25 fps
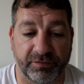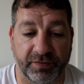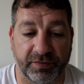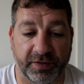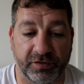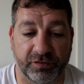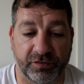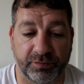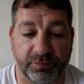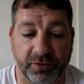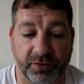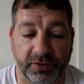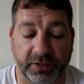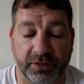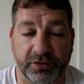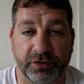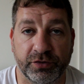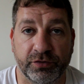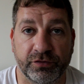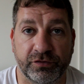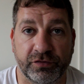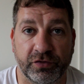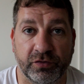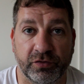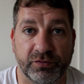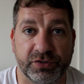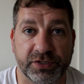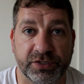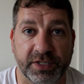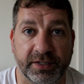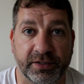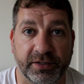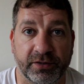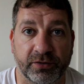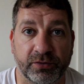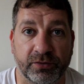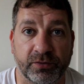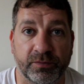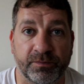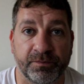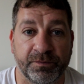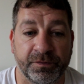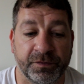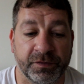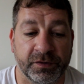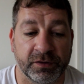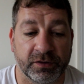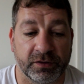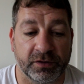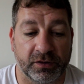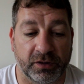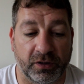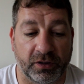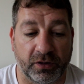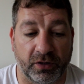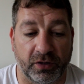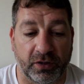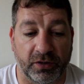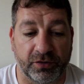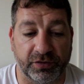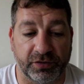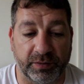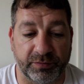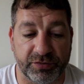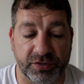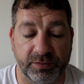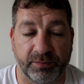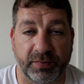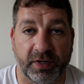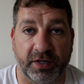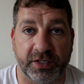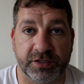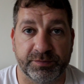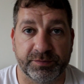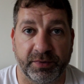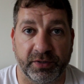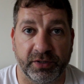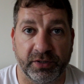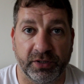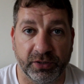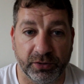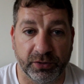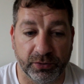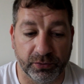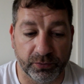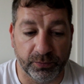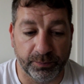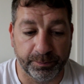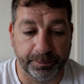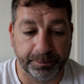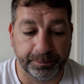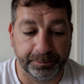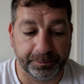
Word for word: Facebook, and YouTube channel uh, description box below.